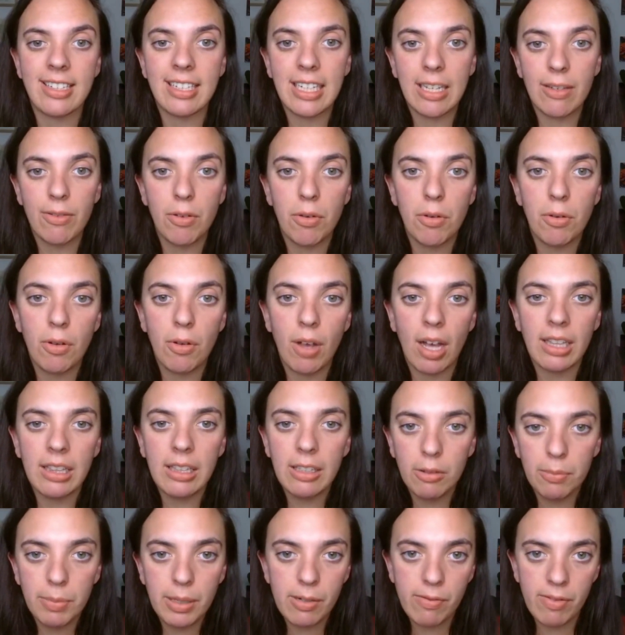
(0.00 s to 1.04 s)
give you a little
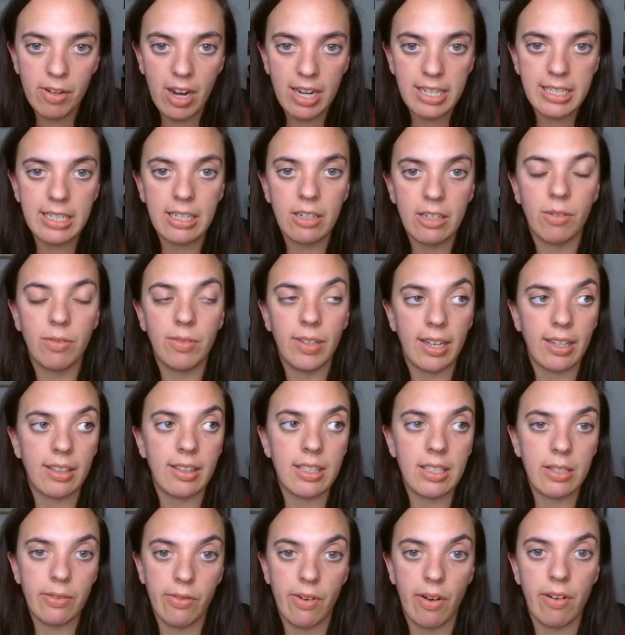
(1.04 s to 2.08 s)
bit of an idea of like the
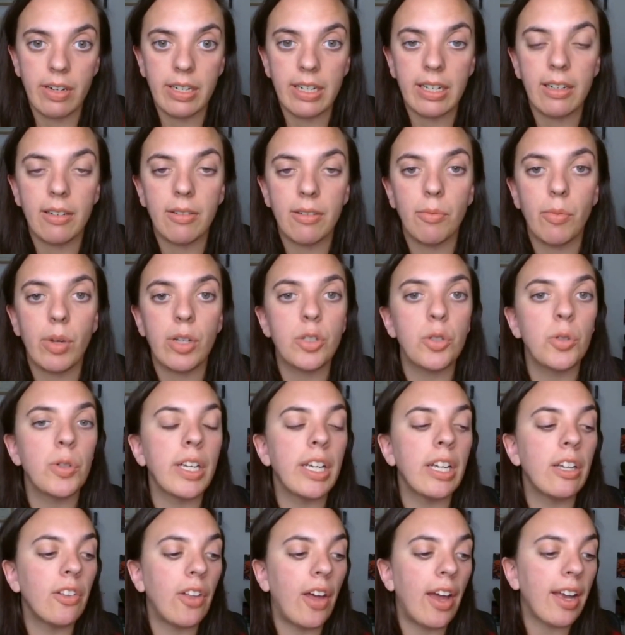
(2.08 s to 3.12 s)
severity. We're
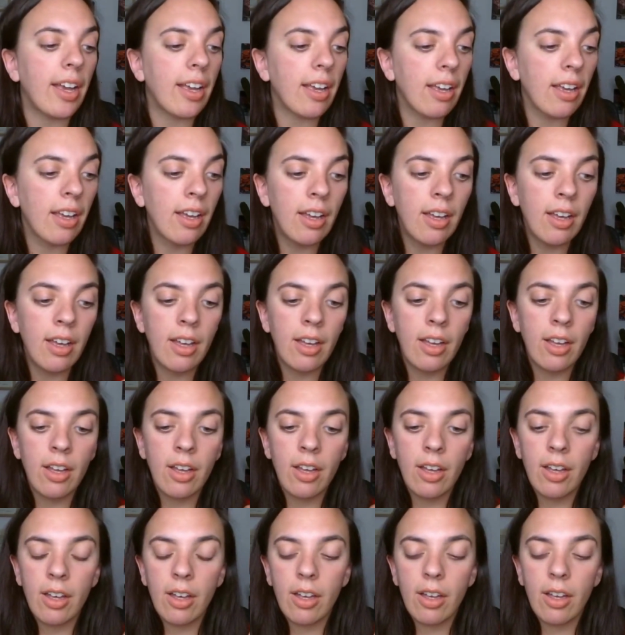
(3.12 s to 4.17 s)
talking like
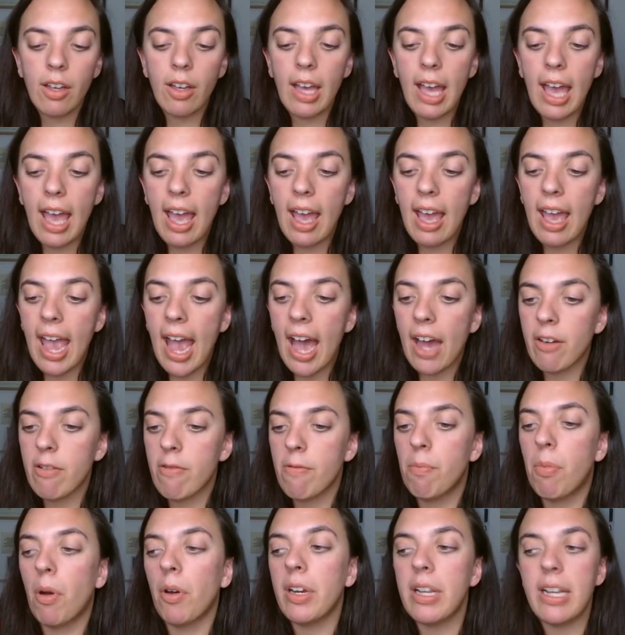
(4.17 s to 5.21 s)
out of
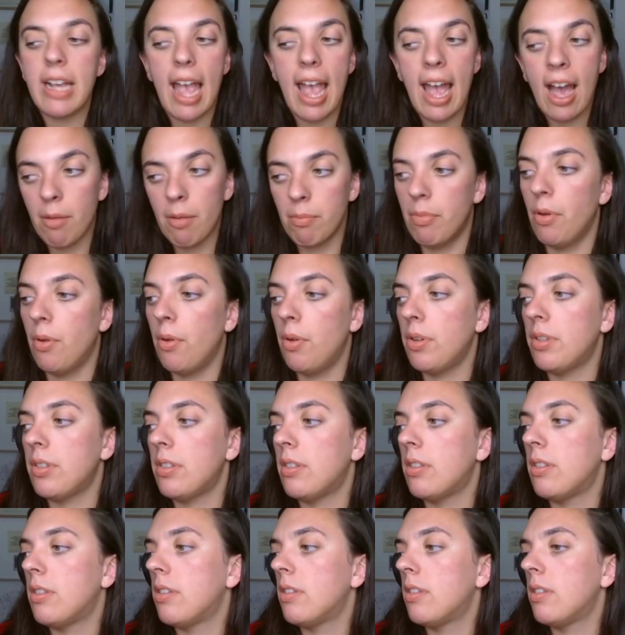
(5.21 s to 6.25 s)
body
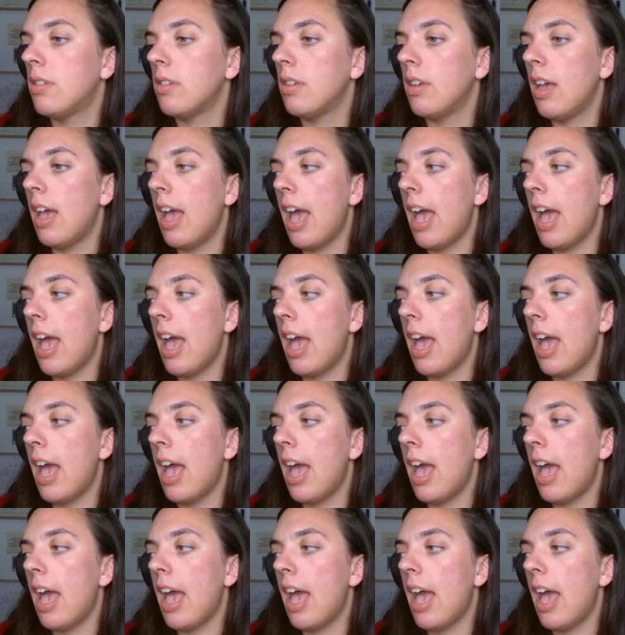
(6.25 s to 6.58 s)
outbursts.